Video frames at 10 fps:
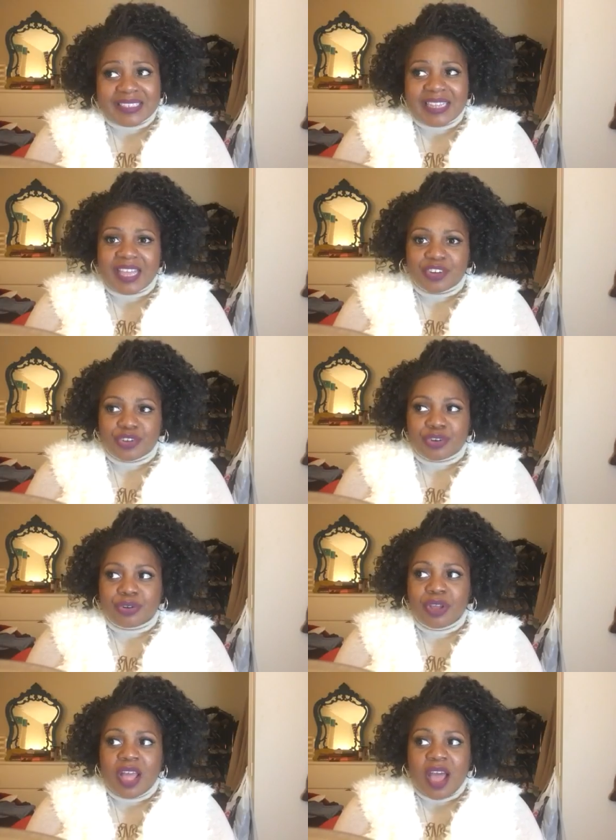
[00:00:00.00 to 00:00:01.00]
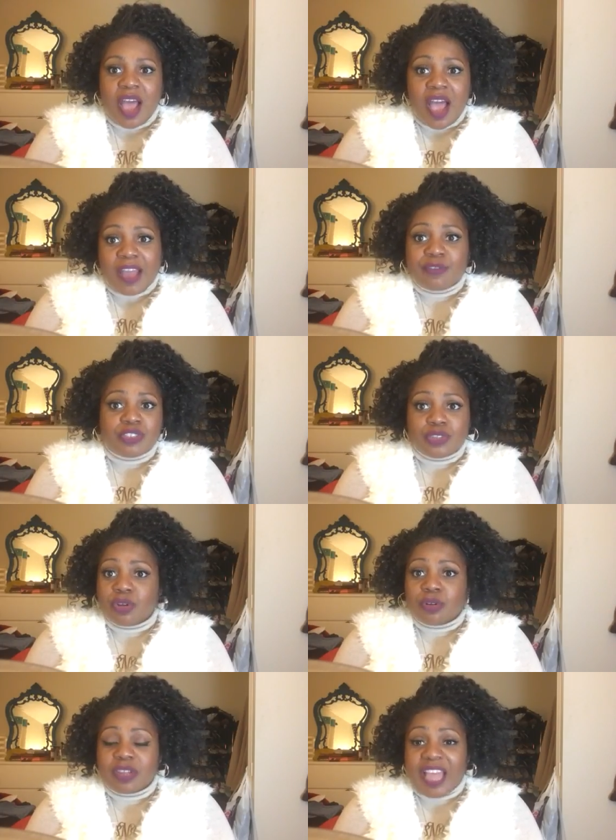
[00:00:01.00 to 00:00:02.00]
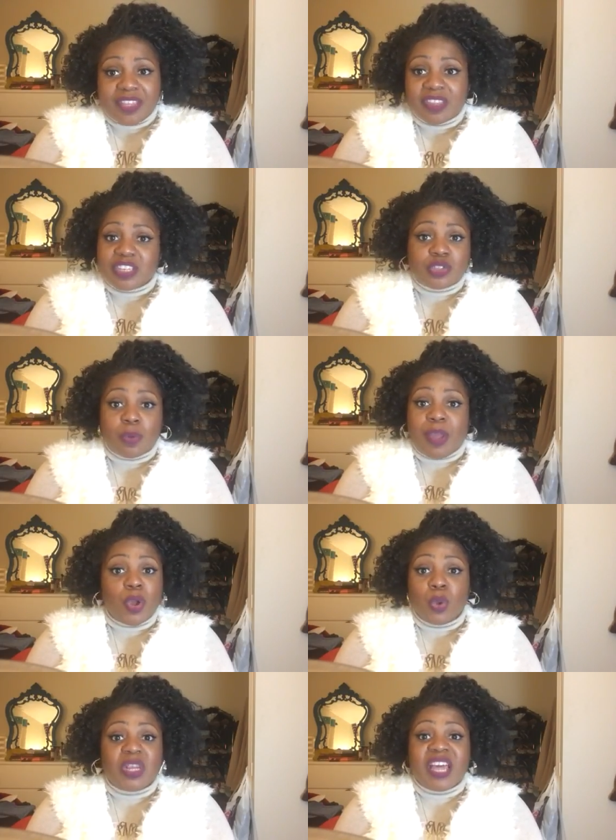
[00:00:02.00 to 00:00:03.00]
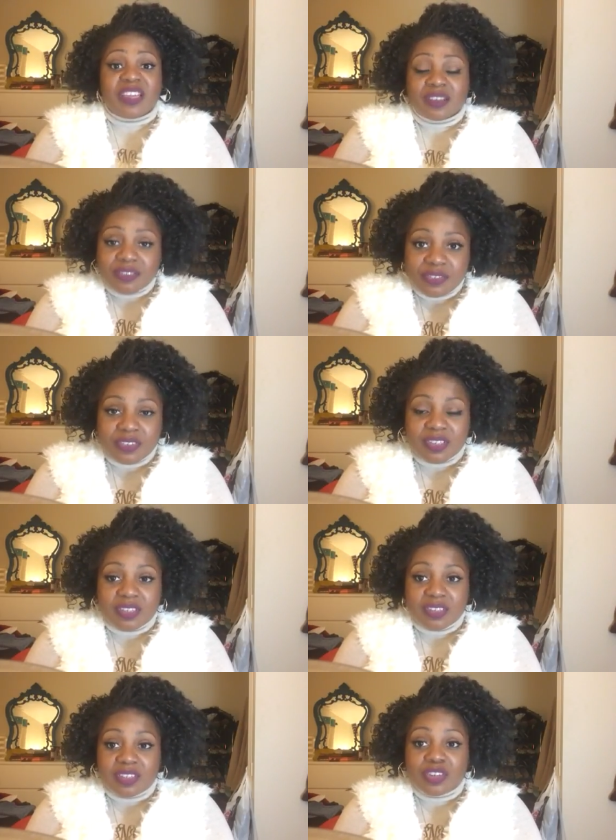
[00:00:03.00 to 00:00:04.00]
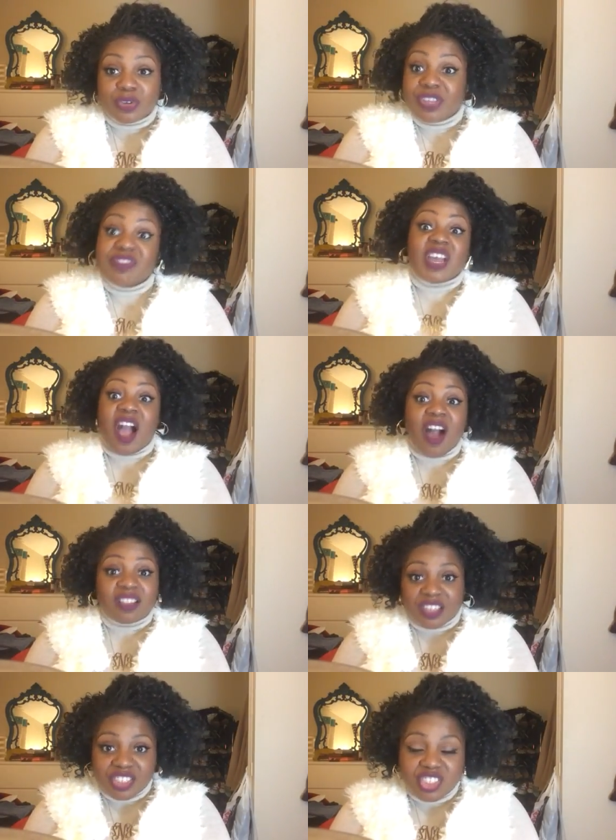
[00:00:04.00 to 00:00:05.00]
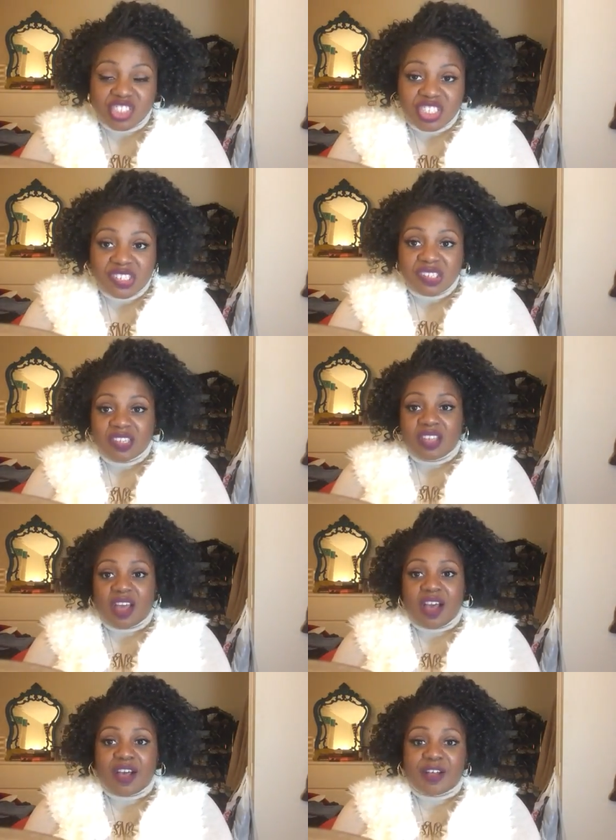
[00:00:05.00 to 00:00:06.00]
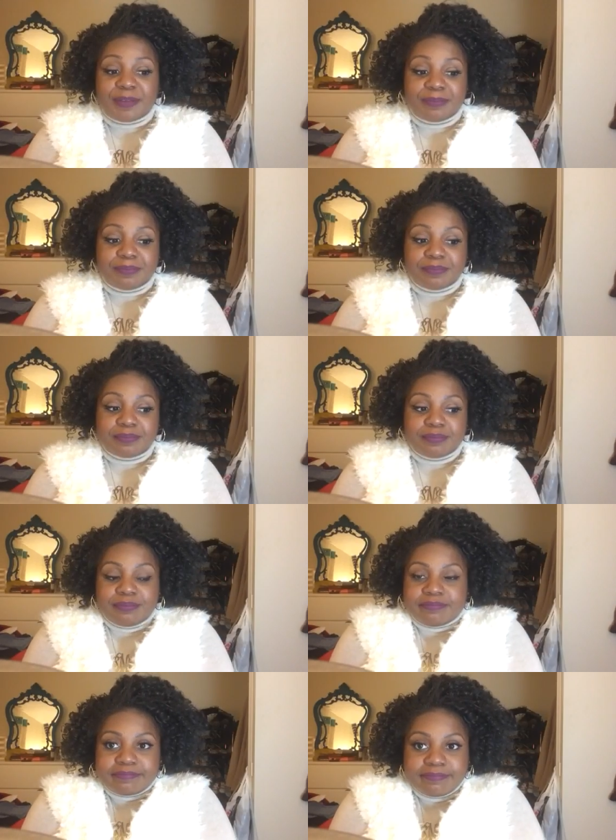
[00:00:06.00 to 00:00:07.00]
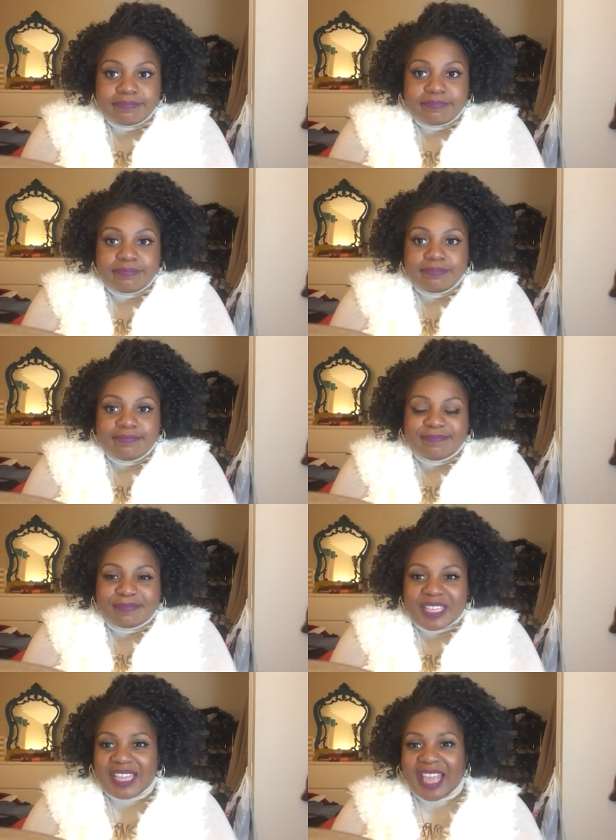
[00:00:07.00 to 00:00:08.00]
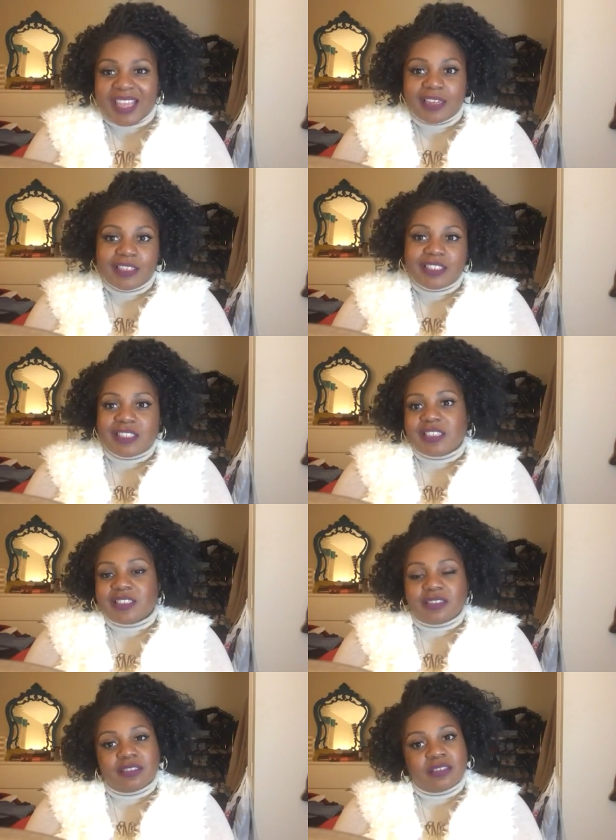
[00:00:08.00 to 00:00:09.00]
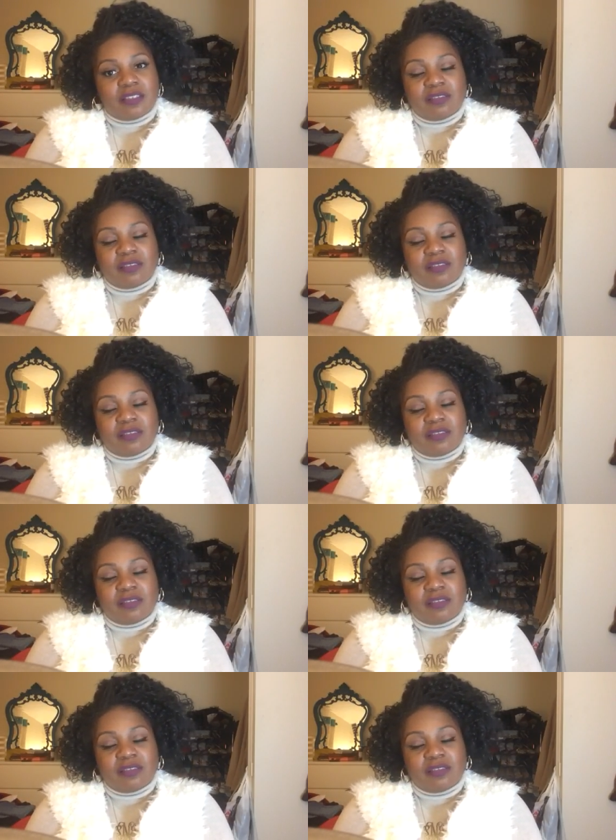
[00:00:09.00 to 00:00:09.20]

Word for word: i said you know i went to catholic school my whole life you know even college um, but yet still